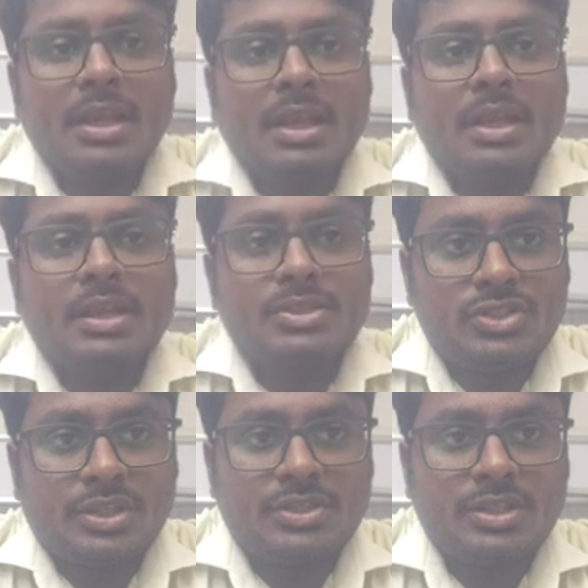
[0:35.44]

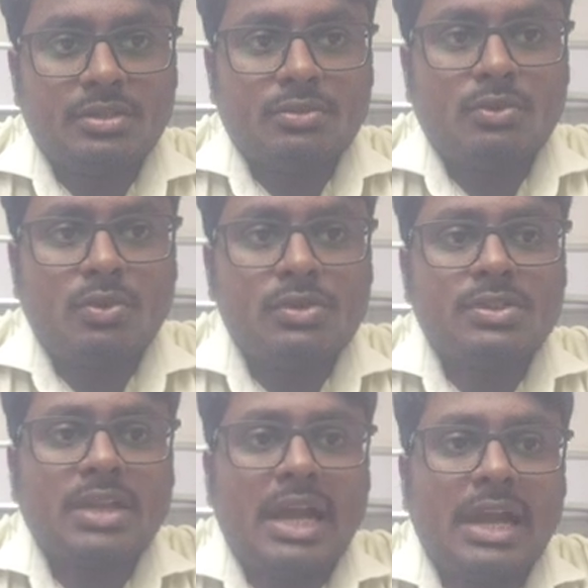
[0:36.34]
instruction codes
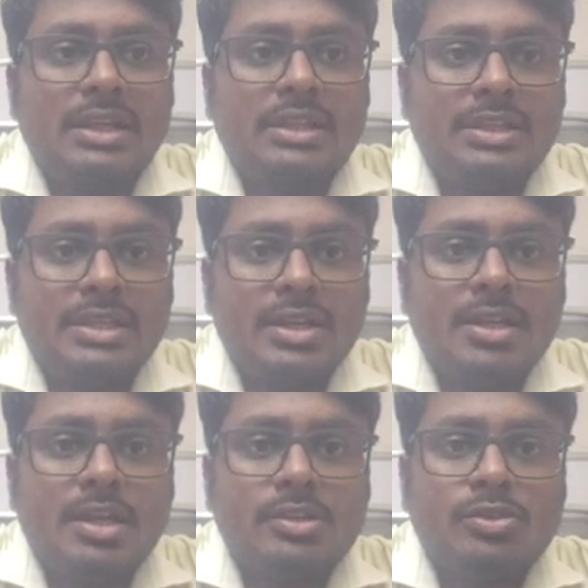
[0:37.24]
and the
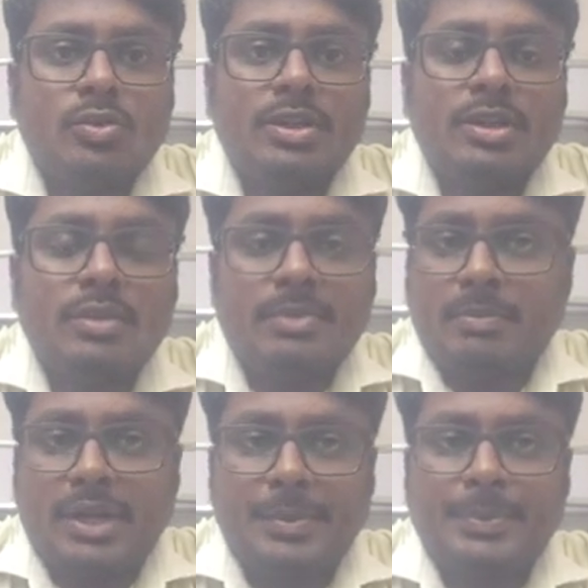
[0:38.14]
data stored in the
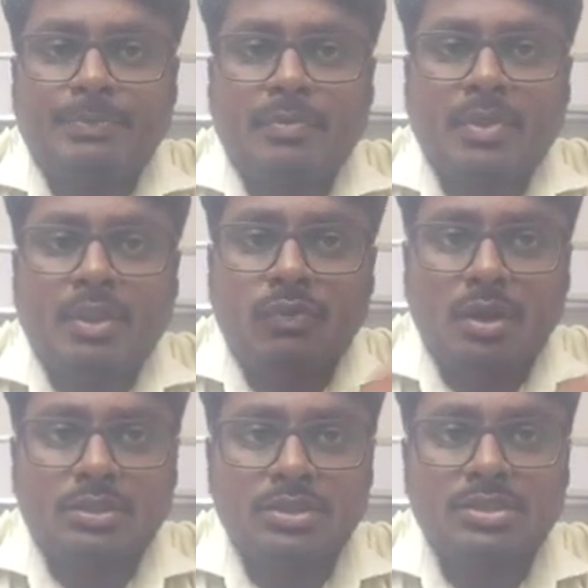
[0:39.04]
memory. For
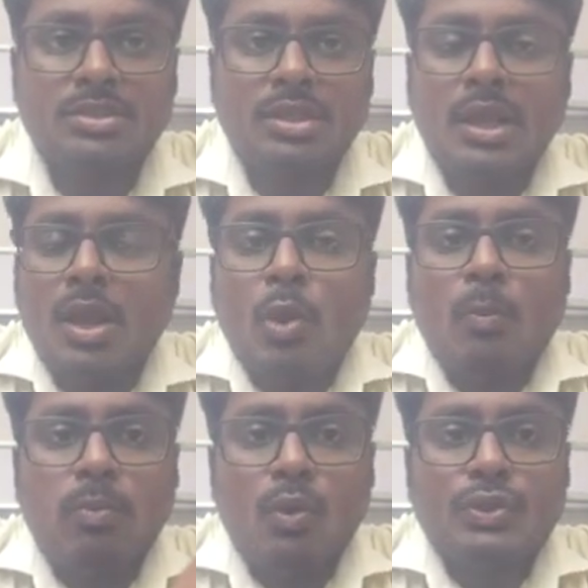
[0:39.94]
this,
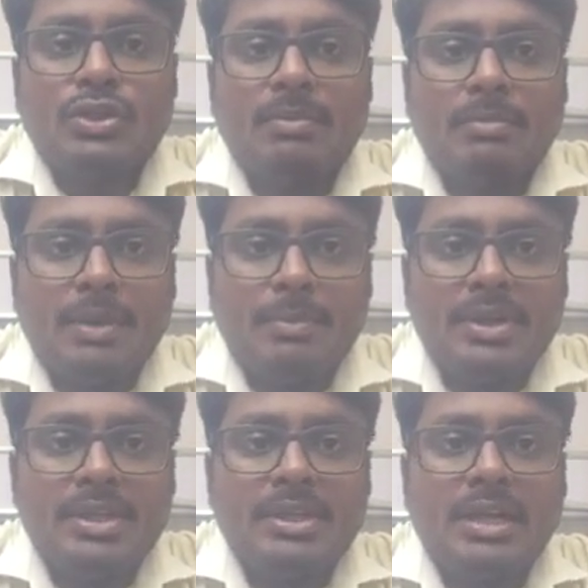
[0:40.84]
both the memory
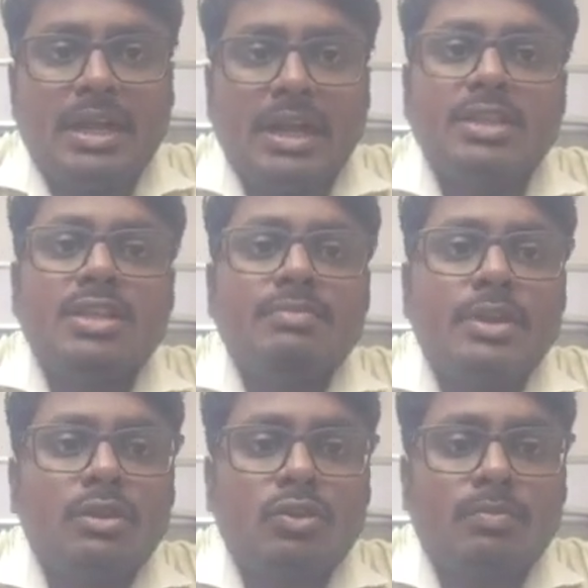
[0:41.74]
and the
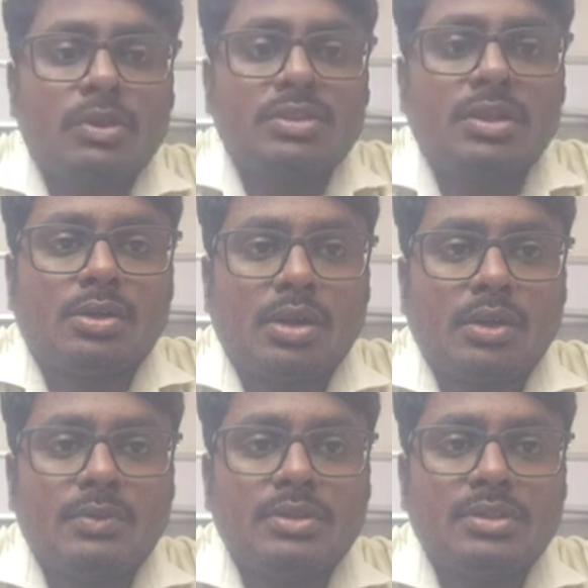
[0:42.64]
microprocessor
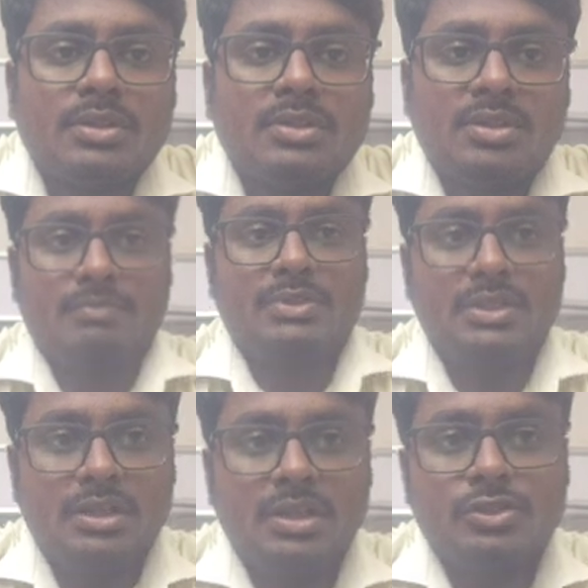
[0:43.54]
requires some
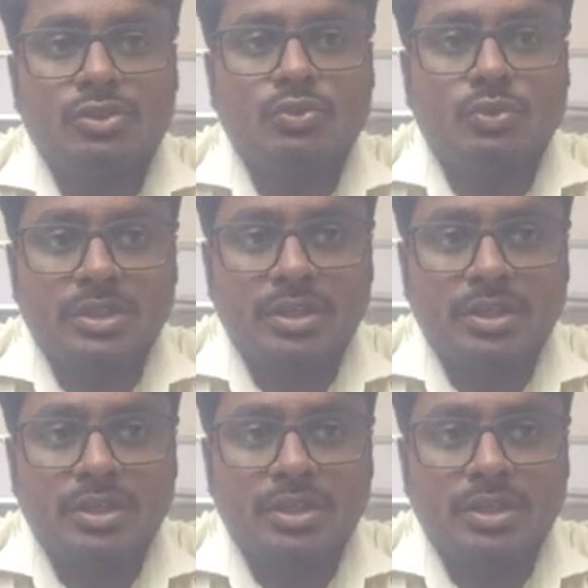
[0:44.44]
signals to read